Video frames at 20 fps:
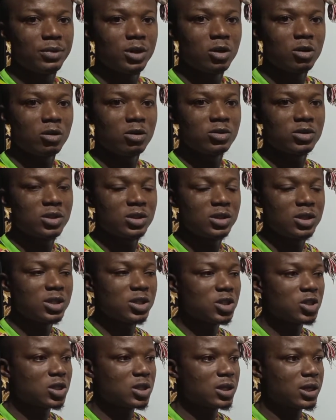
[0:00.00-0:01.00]
because
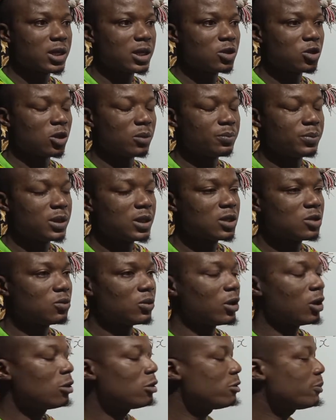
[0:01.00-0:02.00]
these key topics
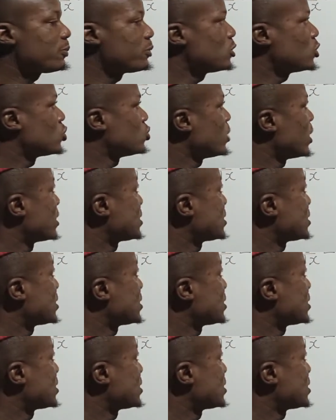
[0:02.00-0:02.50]
will help you to